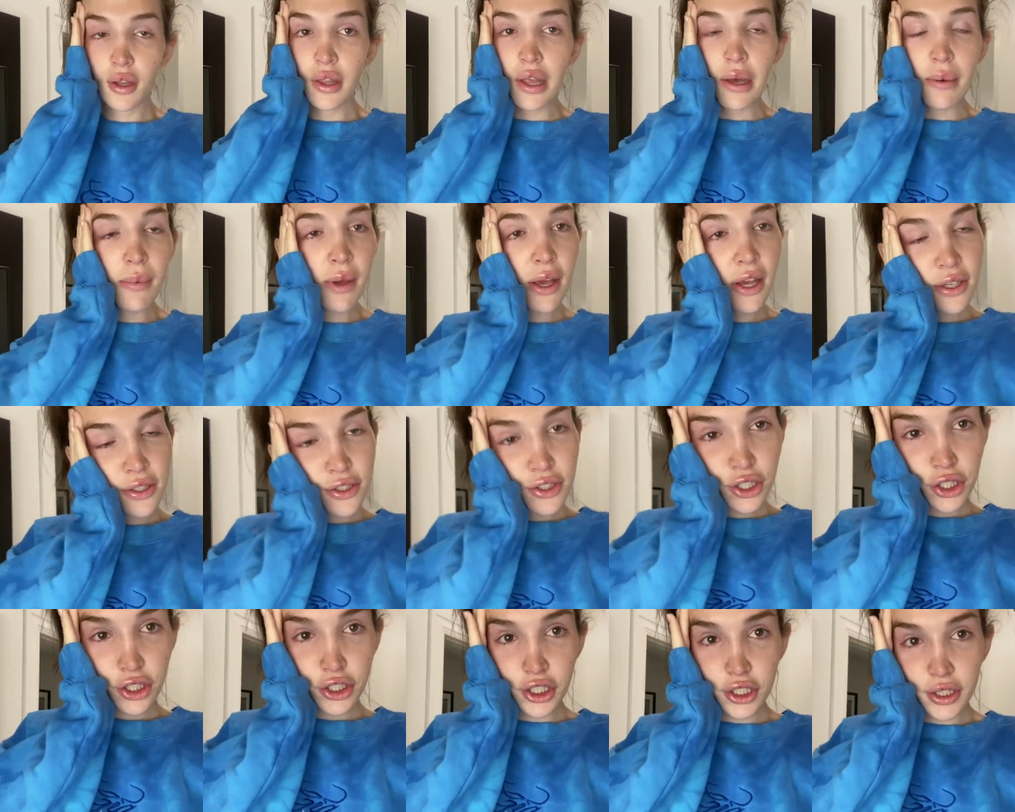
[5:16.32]
that my
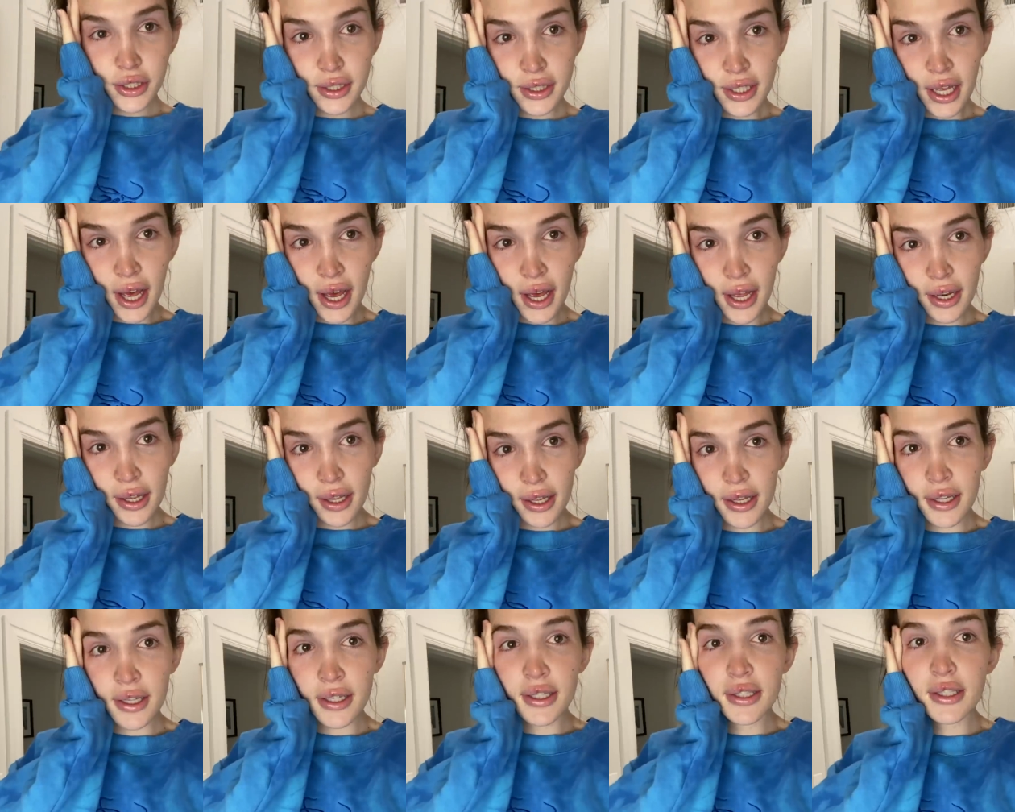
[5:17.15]
surgeon said
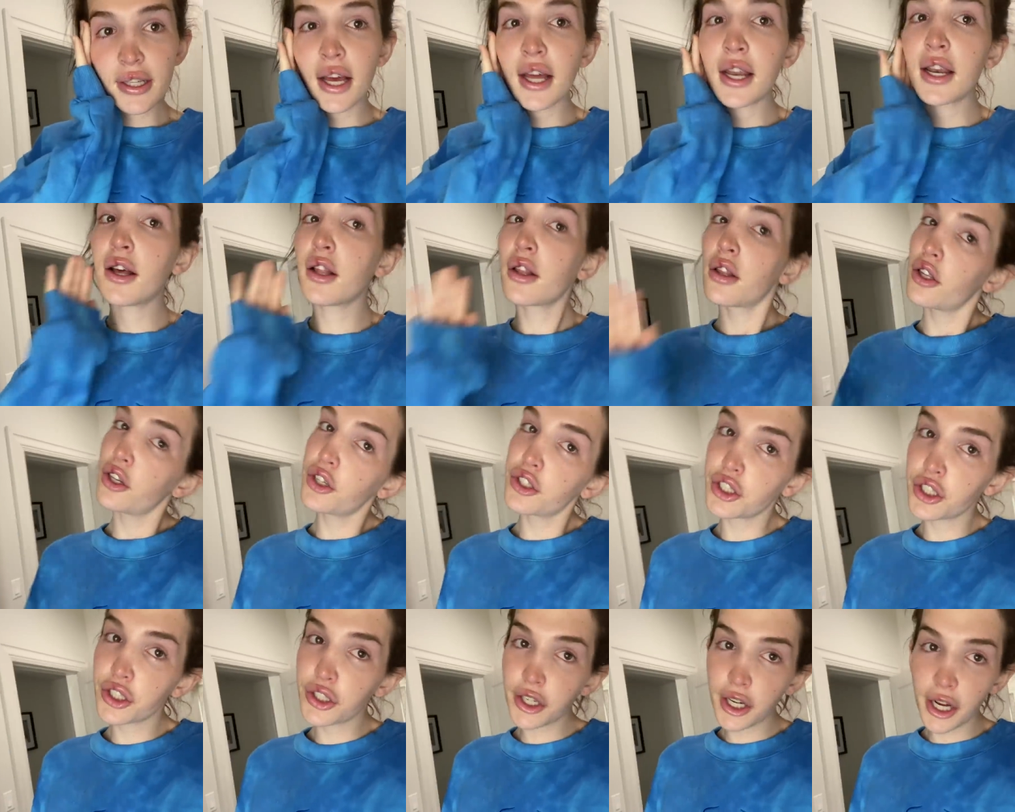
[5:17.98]
is an
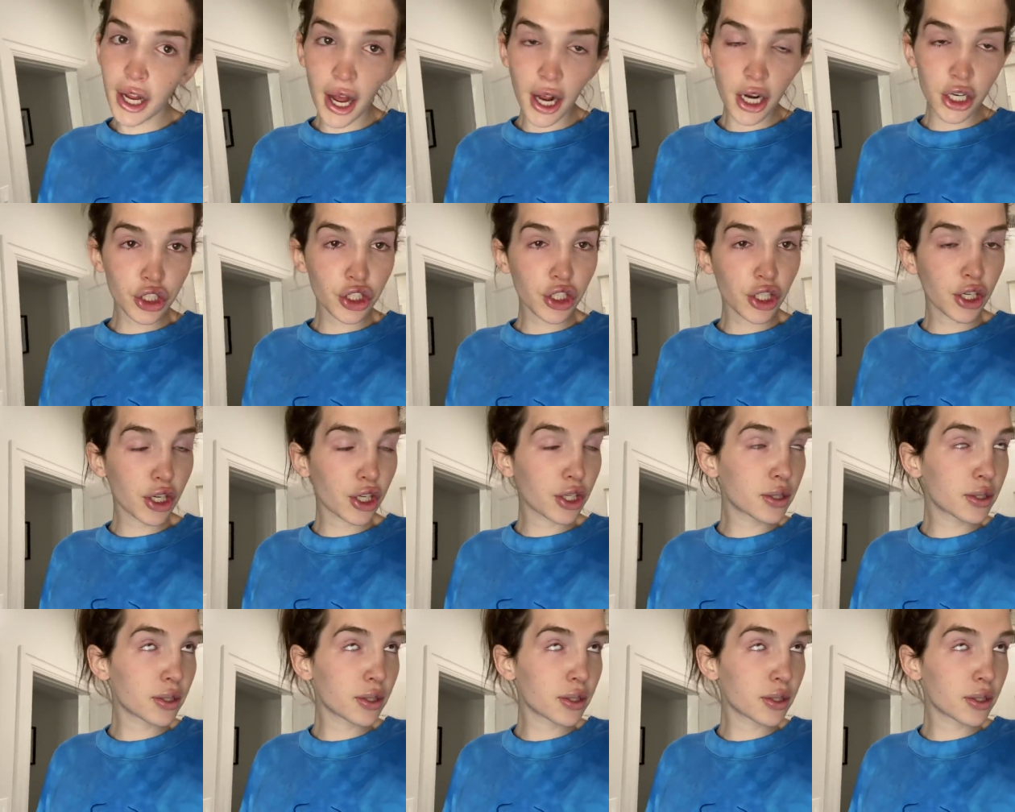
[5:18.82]
allergic reaction or